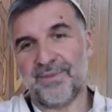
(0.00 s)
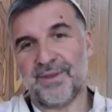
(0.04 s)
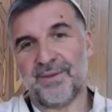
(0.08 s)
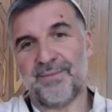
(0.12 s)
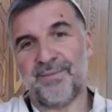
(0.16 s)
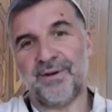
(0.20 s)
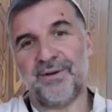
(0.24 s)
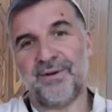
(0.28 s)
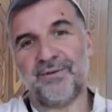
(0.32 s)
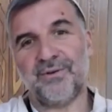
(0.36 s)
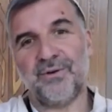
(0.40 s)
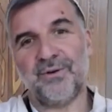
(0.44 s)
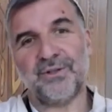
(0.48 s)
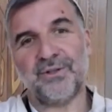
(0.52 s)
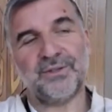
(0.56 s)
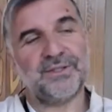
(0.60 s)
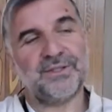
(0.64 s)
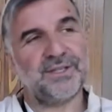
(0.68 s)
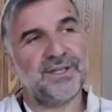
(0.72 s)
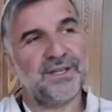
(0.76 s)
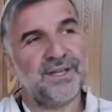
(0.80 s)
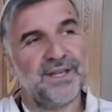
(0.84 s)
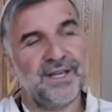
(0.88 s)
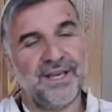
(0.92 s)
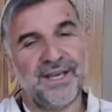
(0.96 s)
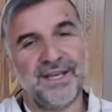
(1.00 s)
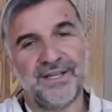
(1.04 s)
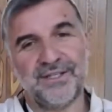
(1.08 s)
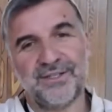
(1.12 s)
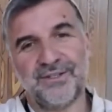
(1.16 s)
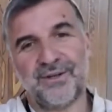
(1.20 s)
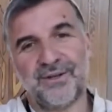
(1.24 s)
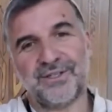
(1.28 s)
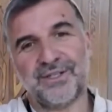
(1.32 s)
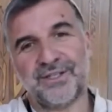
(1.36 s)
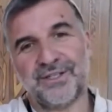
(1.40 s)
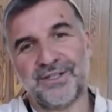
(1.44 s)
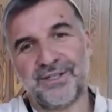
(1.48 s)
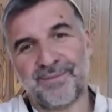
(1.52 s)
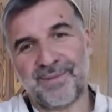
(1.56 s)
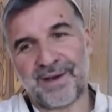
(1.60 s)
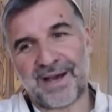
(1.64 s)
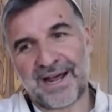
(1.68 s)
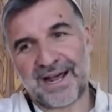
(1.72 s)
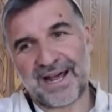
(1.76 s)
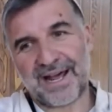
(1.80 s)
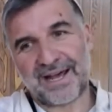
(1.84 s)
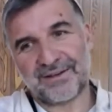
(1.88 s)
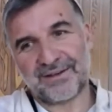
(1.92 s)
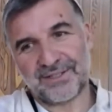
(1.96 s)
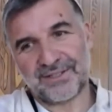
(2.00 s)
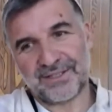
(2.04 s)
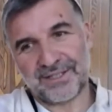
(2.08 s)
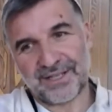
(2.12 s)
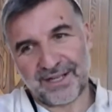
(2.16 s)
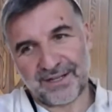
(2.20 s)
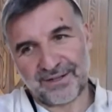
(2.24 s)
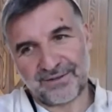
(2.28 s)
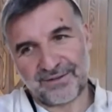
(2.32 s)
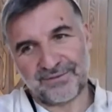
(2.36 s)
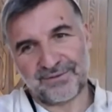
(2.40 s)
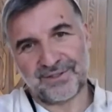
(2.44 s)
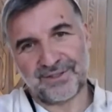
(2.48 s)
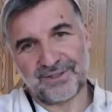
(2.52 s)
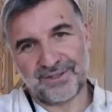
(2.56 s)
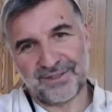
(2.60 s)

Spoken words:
But of course, it's not just about ourselves.